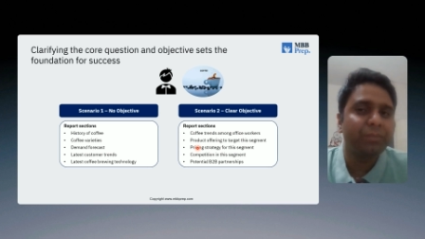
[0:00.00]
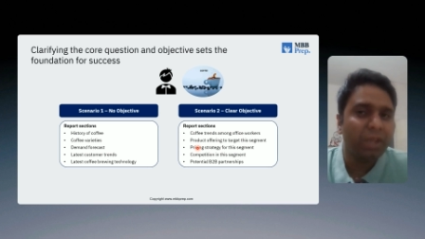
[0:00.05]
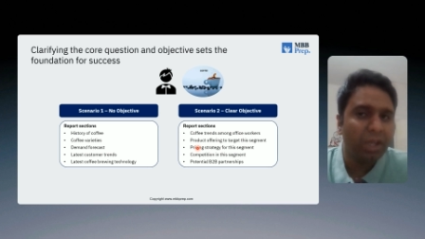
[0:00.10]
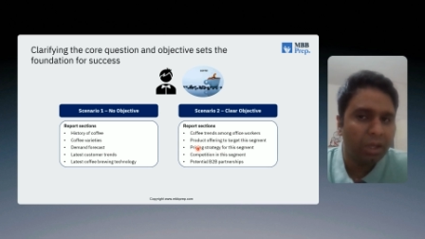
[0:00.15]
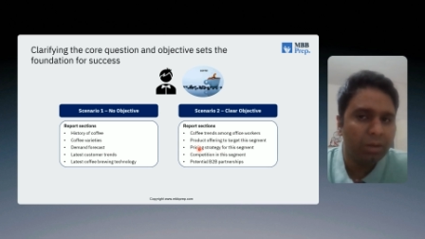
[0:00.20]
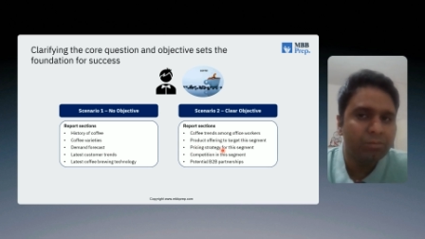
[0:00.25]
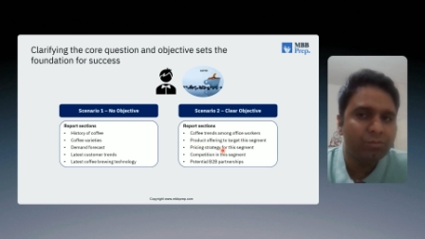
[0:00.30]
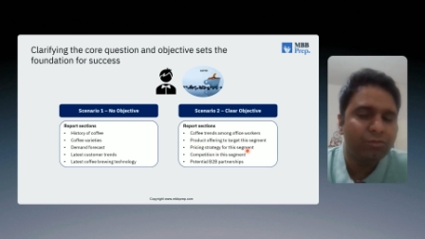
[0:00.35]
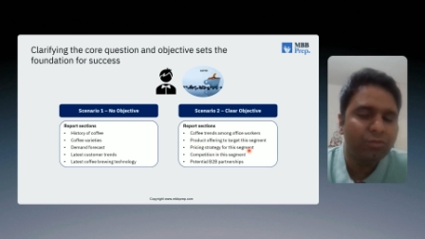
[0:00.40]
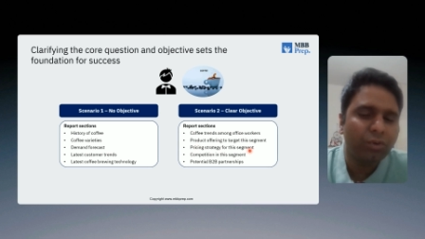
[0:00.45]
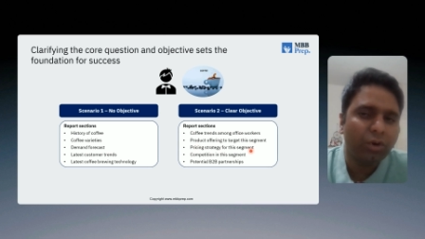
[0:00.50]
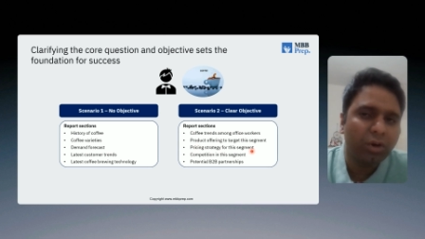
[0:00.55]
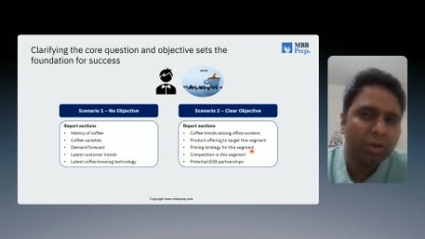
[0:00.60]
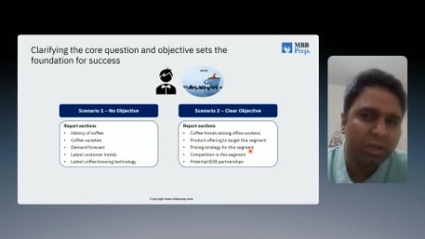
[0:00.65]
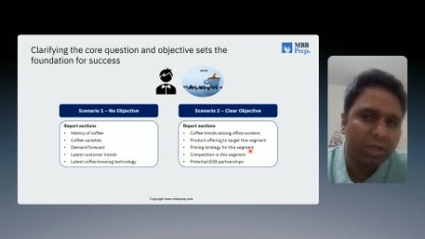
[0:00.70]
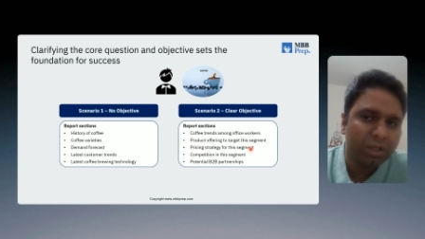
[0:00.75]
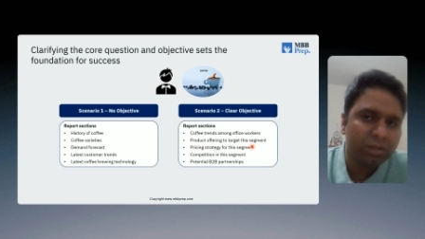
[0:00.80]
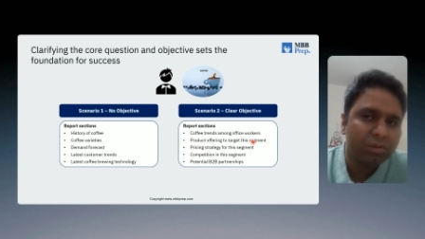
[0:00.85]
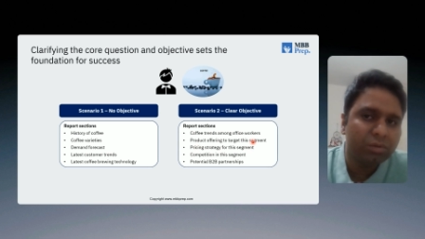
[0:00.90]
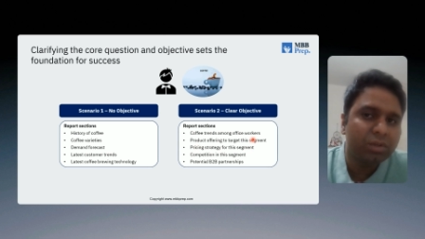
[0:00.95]
aim for
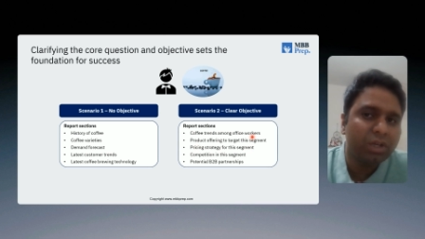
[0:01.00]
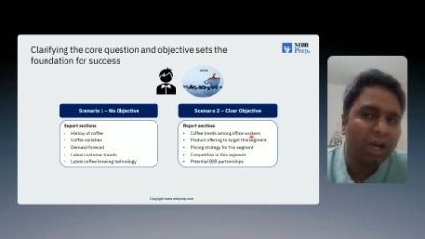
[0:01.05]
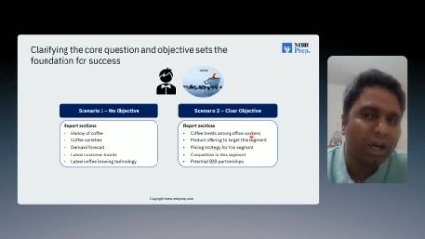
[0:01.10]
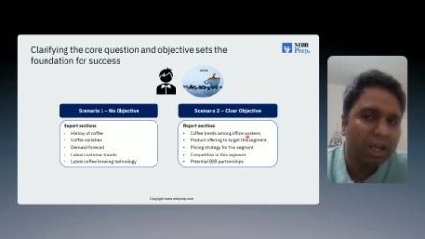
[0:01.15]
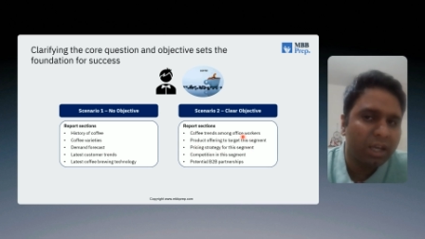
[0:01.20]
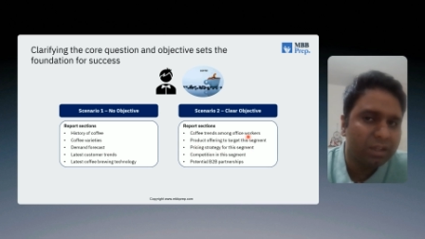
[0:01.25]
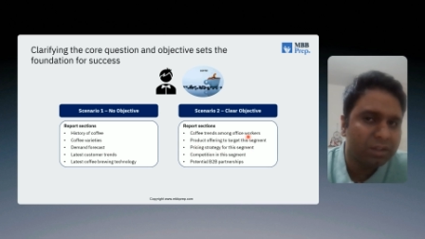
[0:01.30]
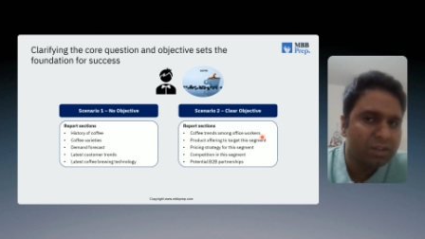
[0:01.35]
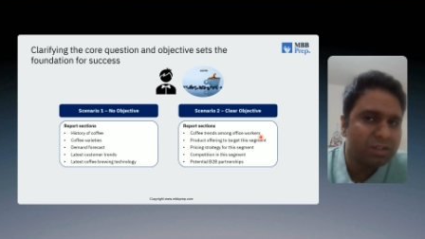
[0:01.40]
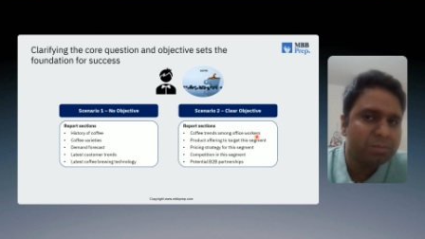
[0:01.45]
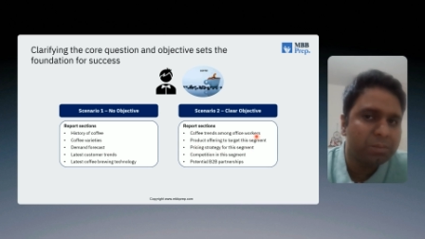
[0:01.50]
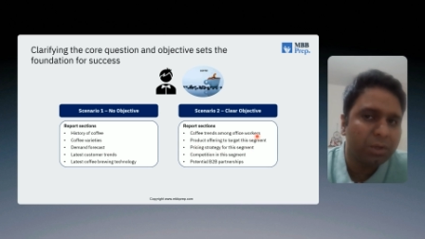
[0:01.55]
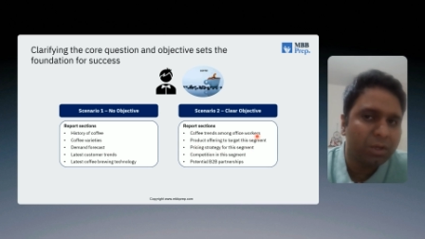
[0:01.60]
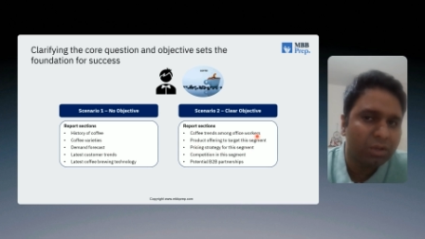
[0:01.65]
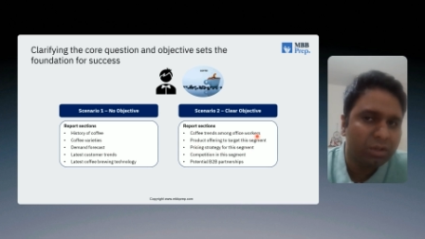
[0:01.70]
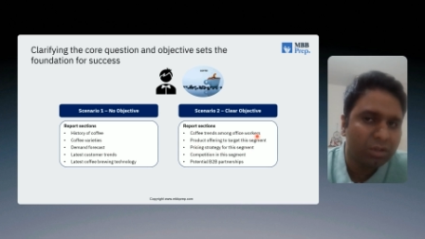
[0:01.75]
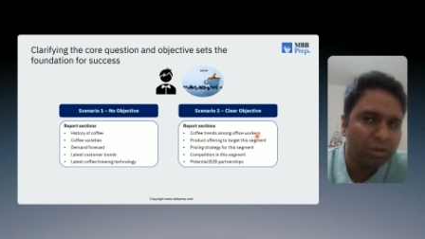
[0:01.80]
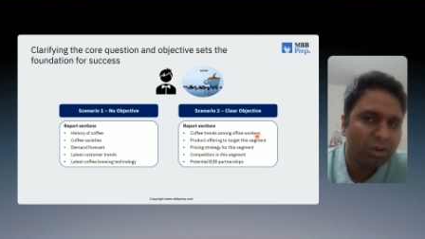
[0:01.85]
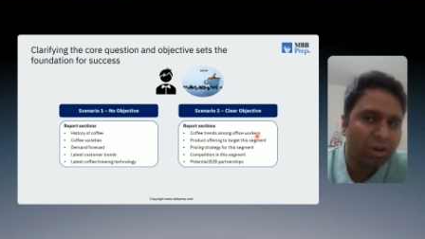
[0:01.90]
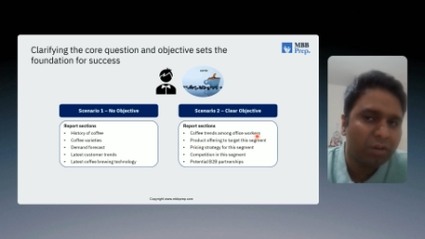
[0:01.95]
to target this
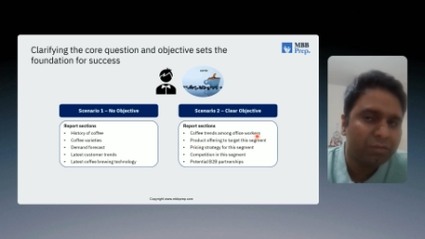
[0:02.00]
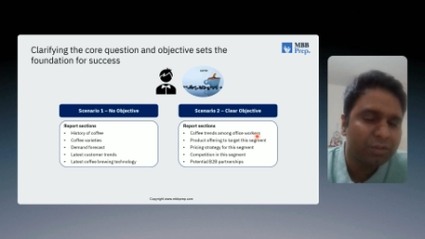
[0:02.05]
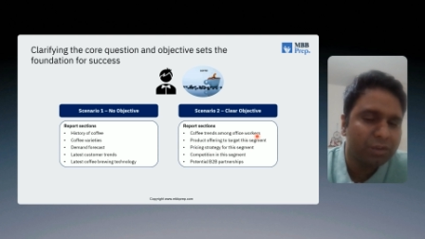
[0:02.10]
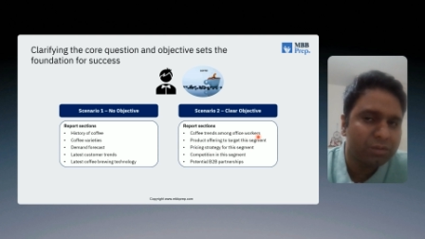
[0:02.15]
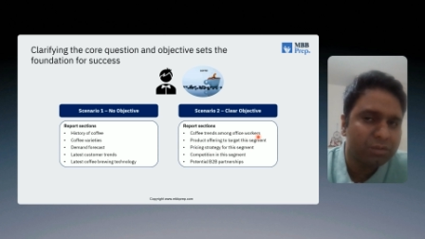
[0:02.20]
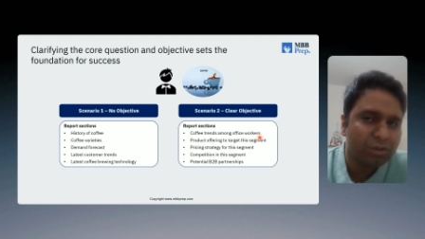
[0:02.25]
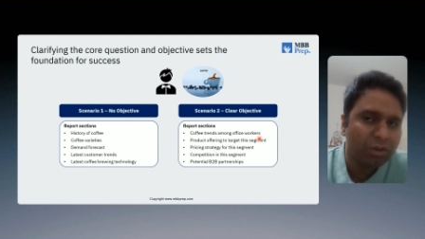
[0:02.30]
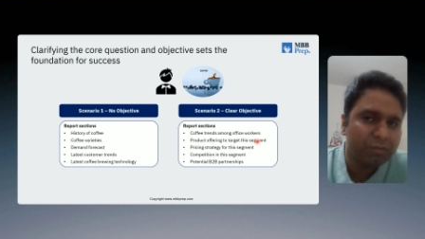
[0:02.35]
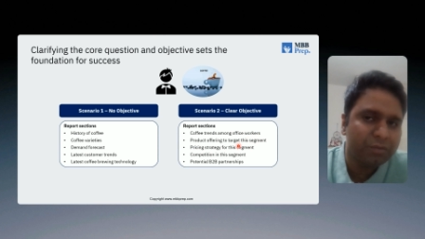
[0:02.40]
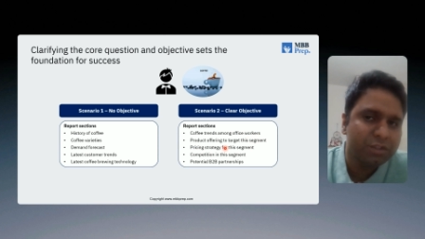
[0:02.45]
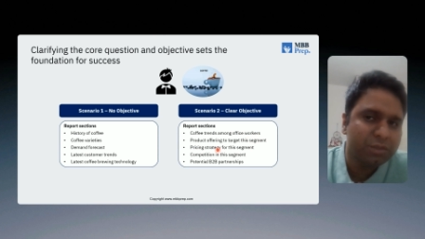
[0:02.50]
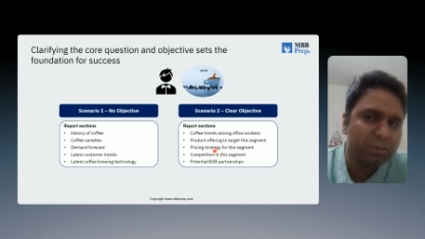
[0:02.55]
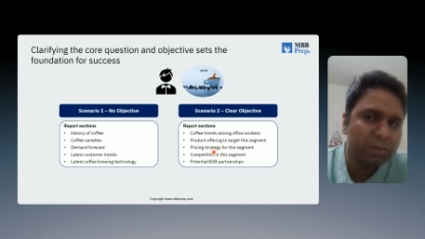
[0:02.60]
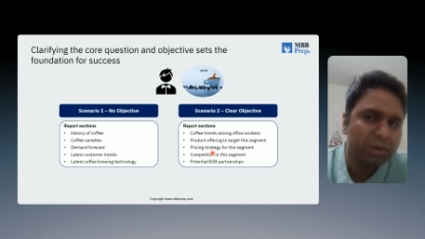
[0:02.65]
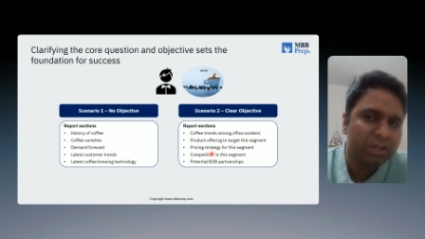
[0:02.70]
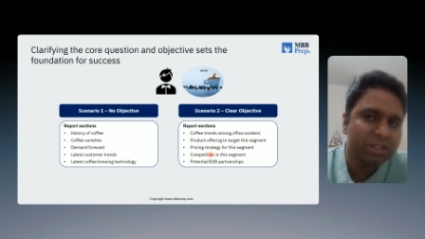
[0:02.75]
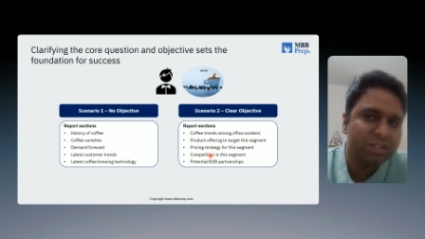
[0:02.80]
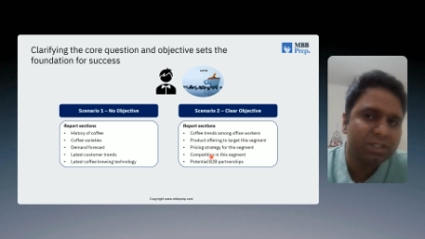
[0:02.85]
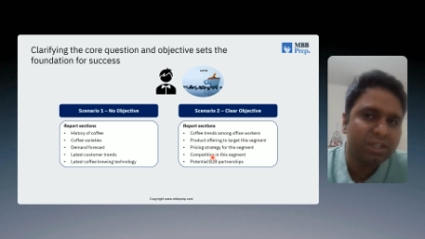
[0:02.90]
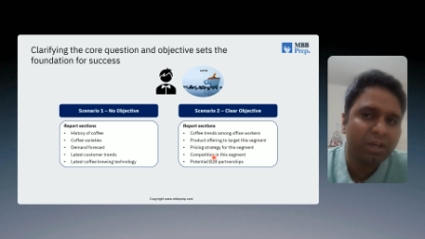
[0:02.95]
particular office
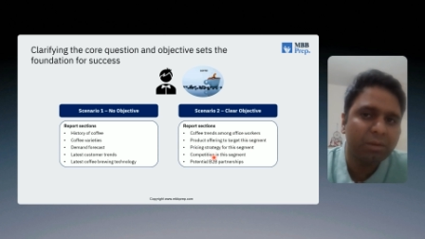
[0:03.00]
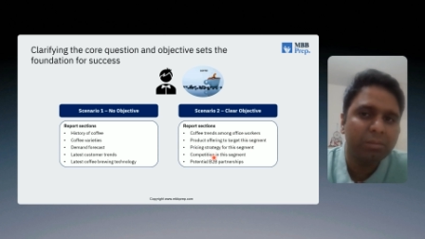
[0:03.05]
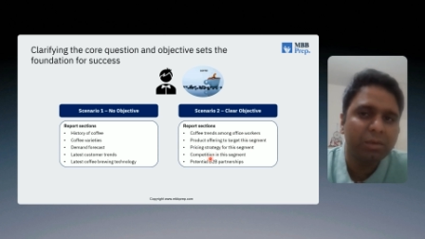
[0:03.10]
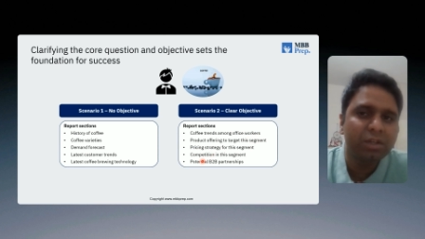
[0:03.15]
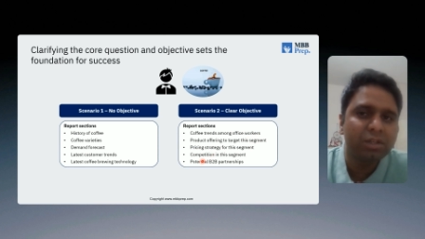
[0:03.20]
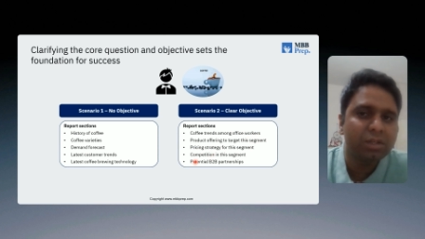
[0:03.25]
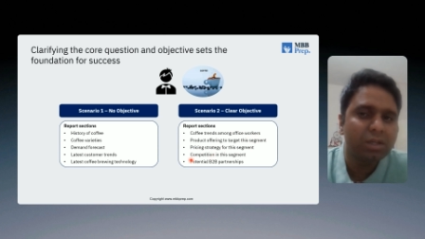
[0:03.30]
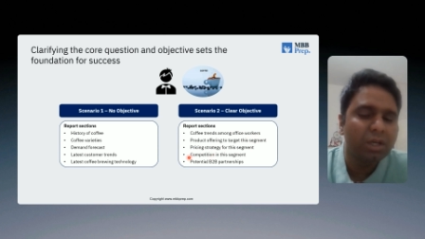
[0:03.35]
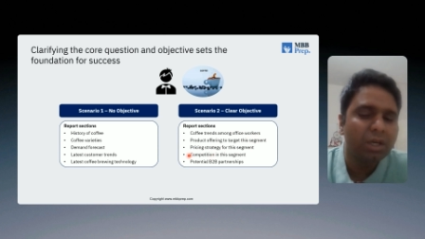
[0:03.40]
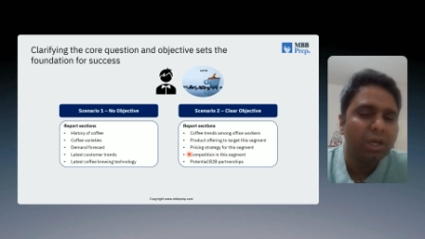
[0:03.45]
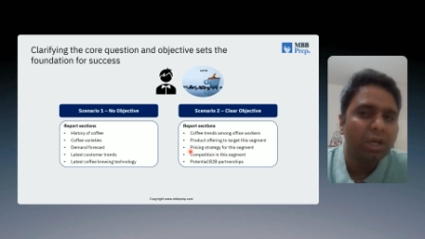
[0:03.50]
worker segment?